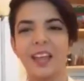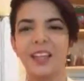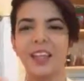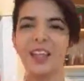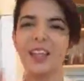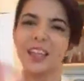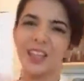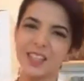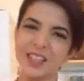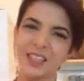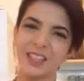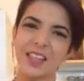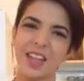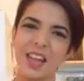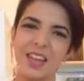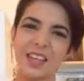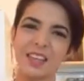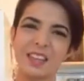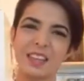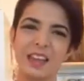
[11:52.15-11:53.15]
the
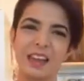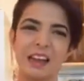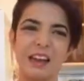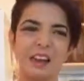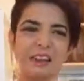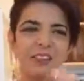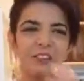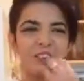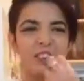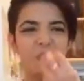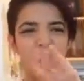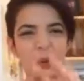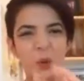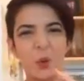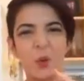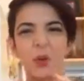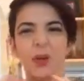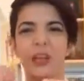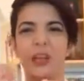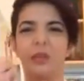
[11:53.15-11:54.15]
inside is kind of
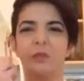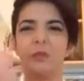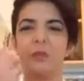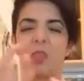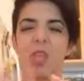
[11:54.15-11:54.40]
doughy and,